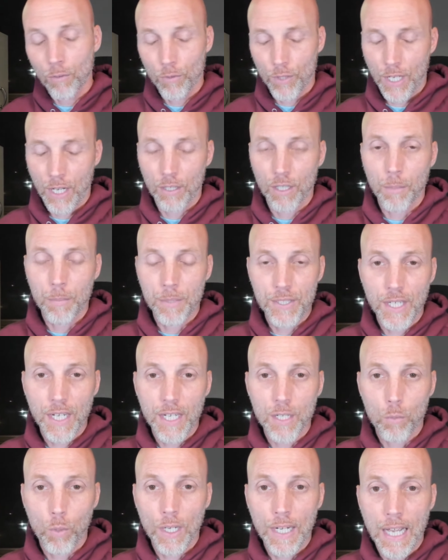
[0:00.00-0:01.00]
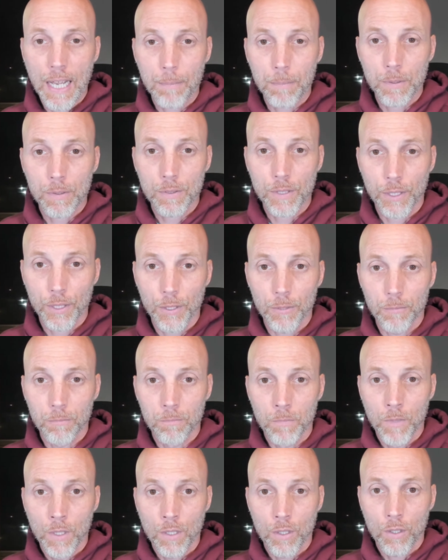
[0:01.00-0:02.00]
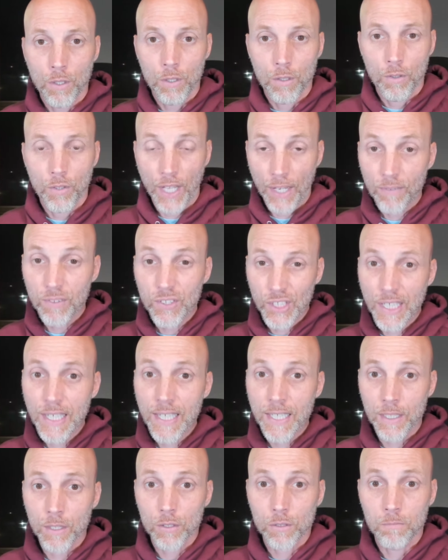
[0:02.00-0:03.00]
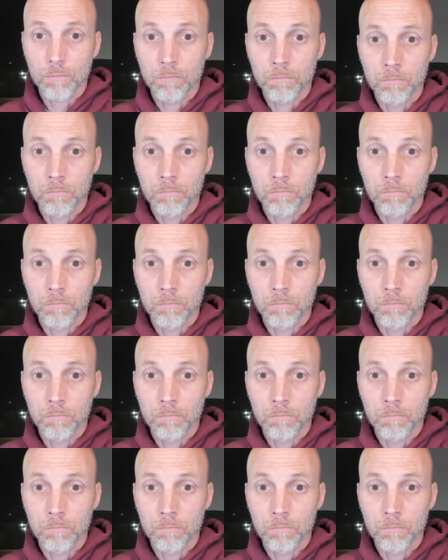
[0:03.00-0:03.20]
let me tell you what happened here. They've sinned.